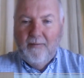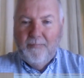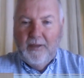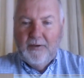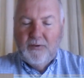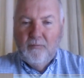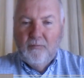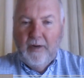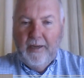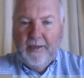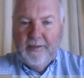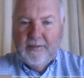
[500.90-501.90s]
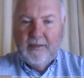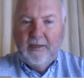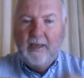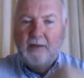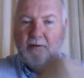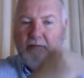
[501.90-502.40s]
and to raise
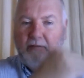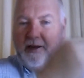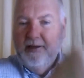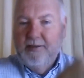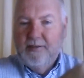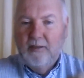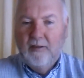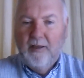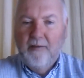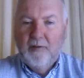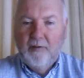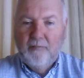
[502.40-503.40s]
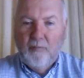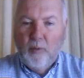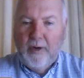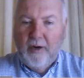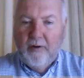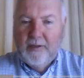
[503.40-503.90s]
the level of
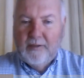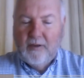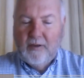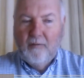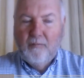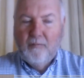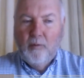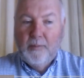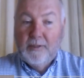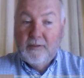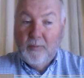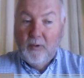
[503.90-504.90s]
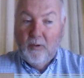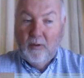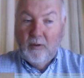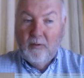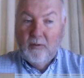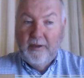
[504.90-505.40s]
awareness of women's
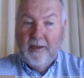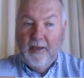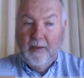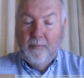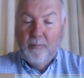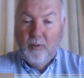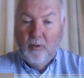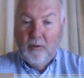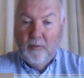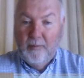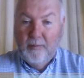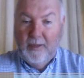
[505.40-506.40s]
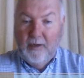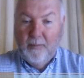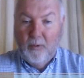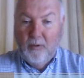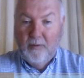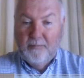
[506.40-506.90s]
polo and polo in Manipur.